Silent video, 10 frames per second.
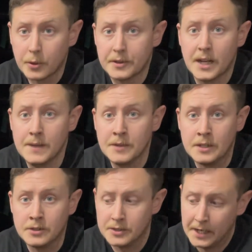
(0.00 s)

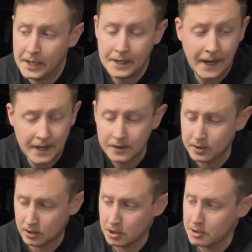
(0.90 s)
timing chain and the
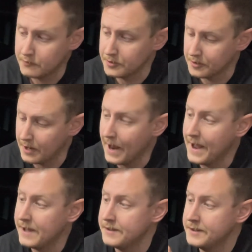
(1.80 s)
cover,
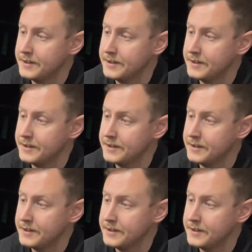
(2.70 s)
and